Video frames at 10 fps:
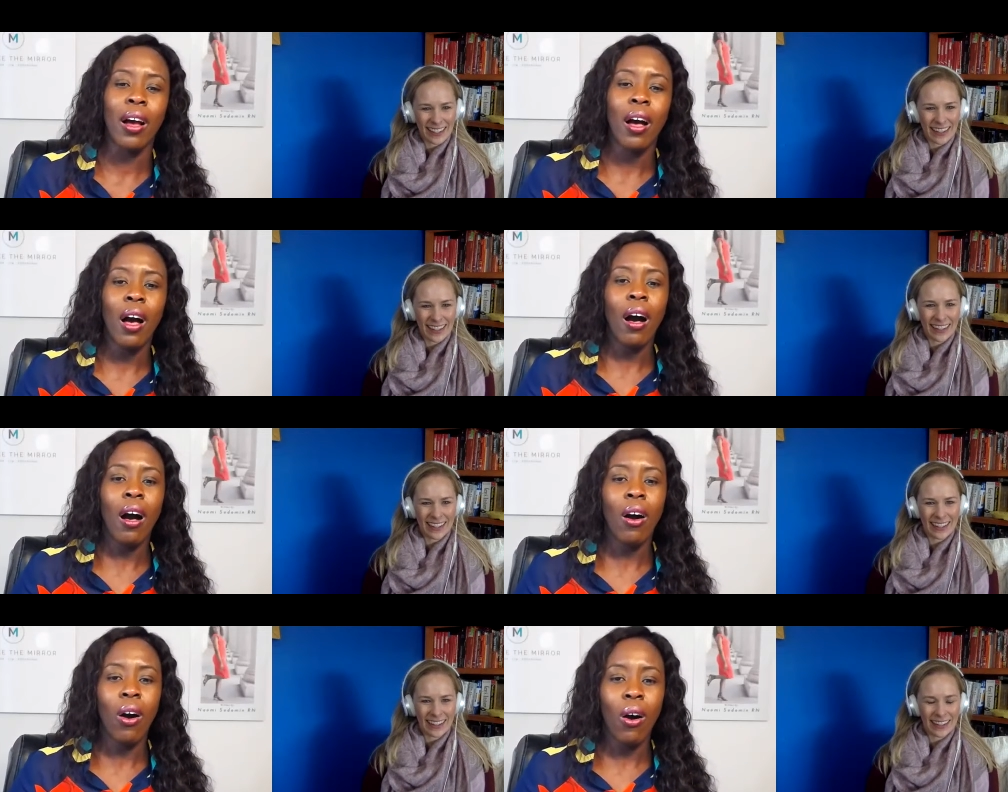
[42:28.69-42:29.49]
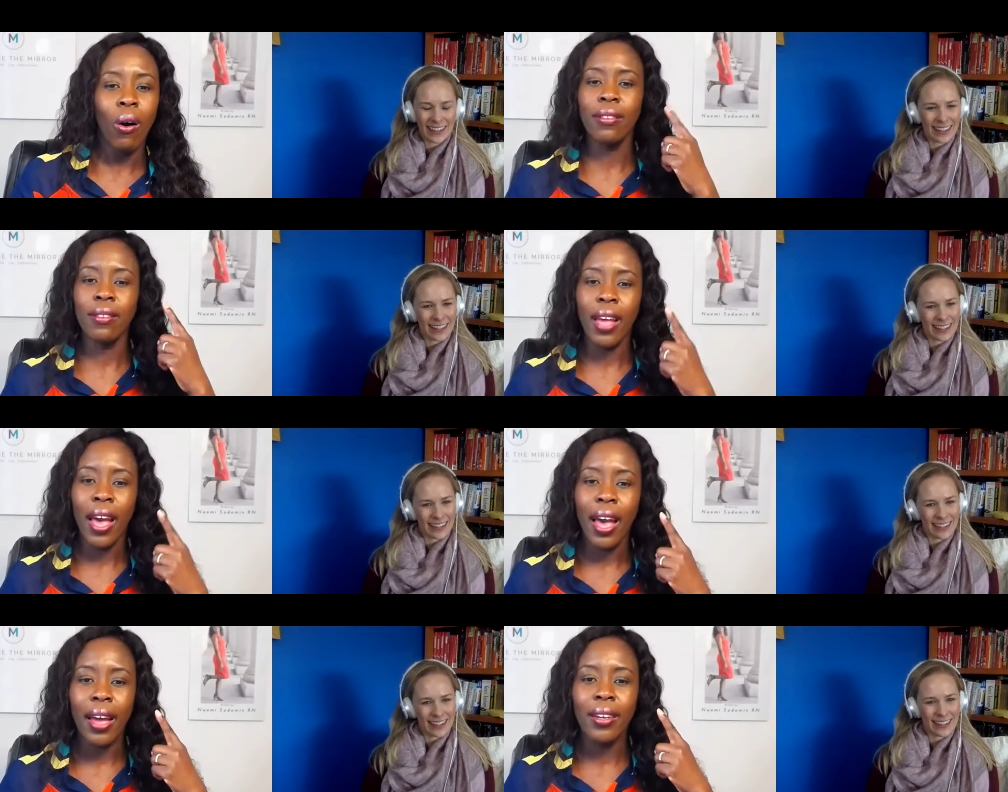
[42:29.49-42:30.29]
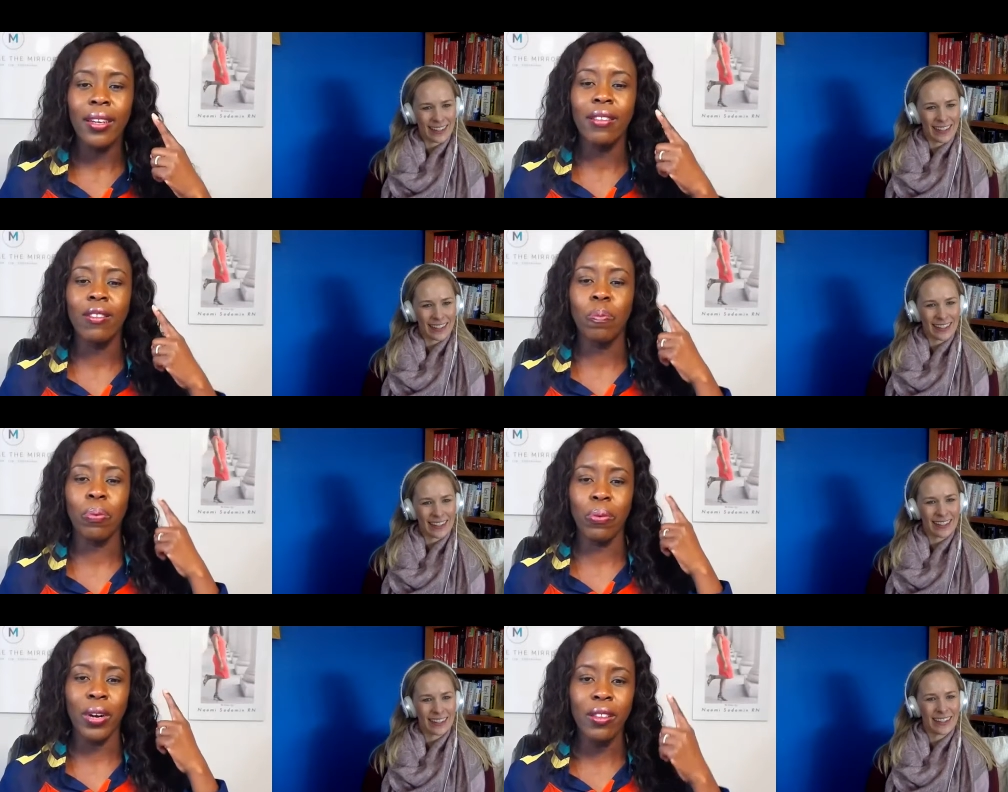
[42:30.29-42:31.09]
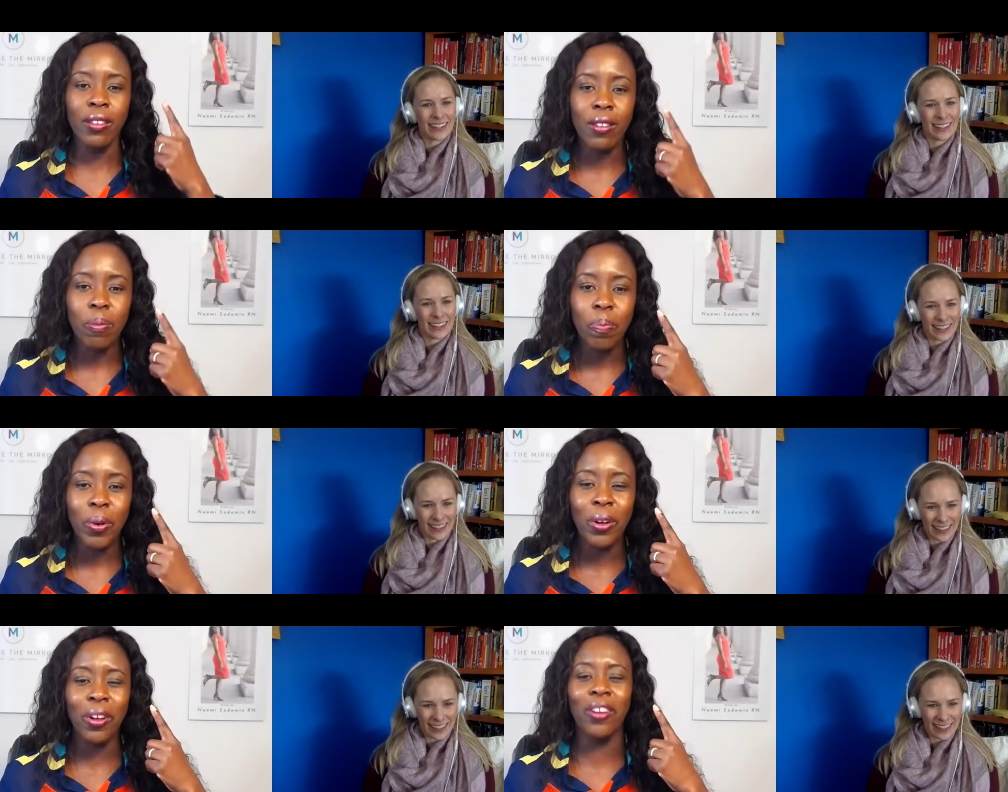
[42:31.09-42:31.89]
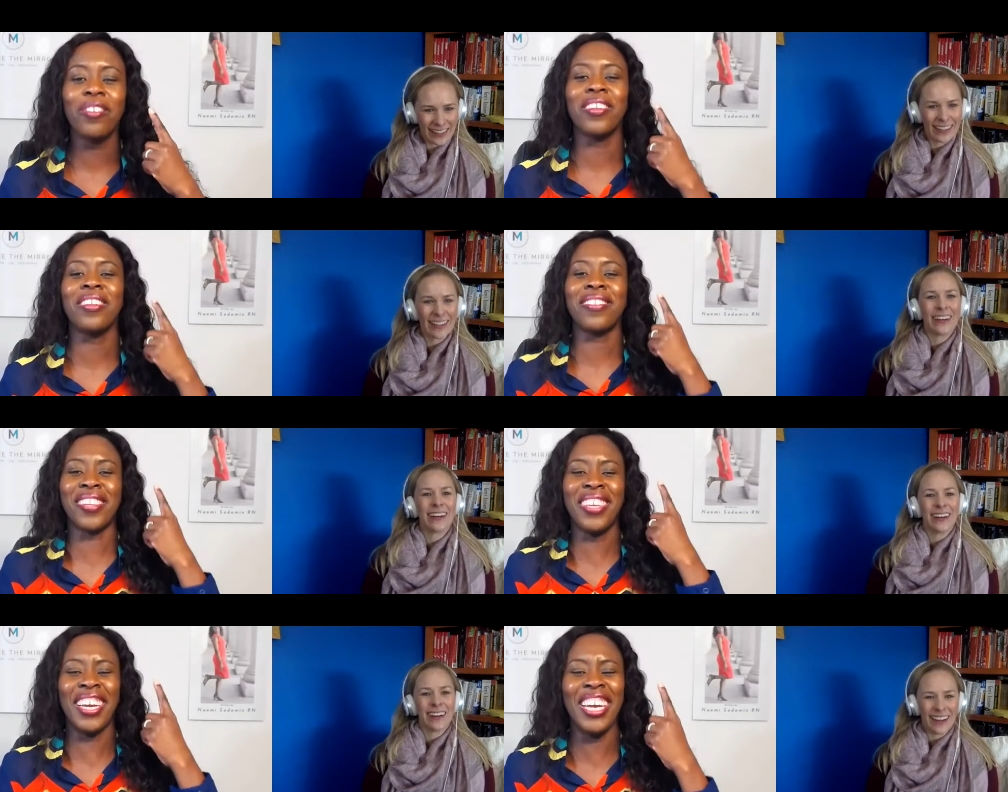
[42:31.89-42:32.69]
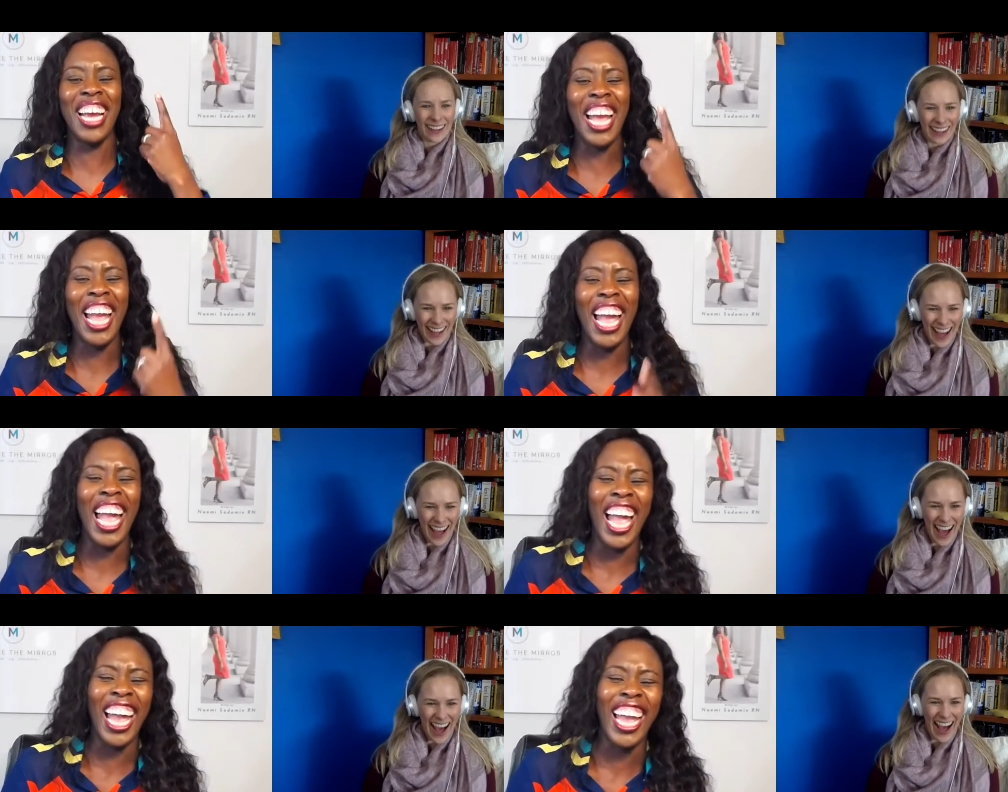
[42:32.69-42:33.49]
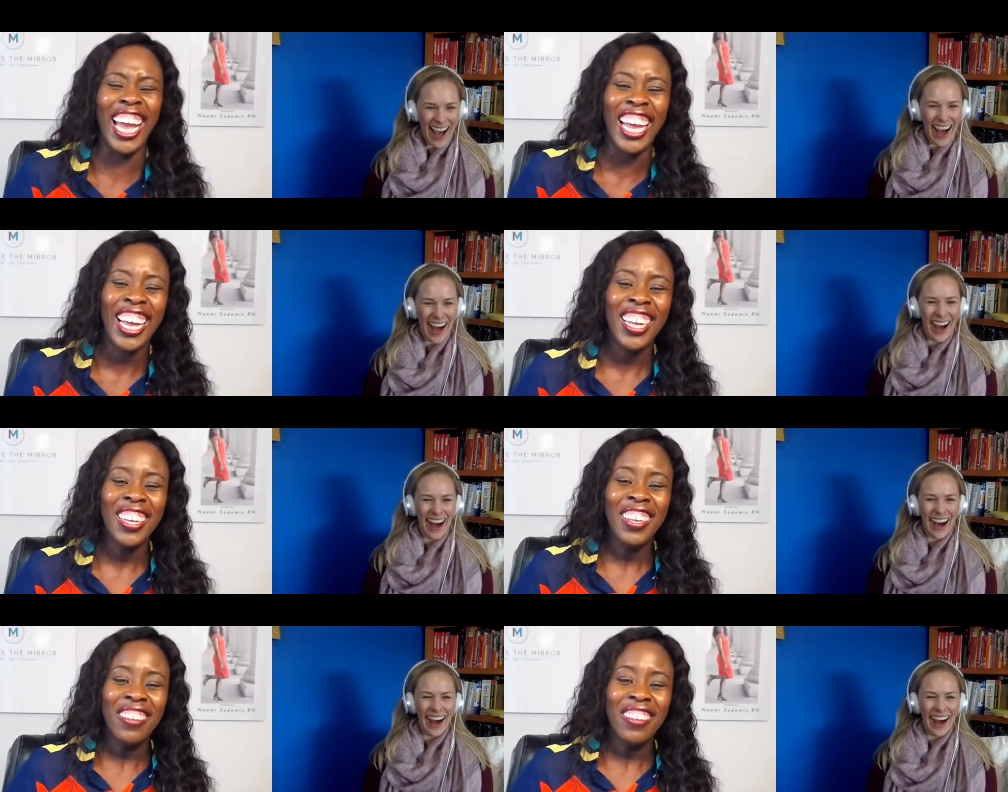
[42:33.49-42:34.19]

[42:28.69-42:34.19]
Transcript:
Speaker 1: I'm like, oh, it's mindset. It's principles. So I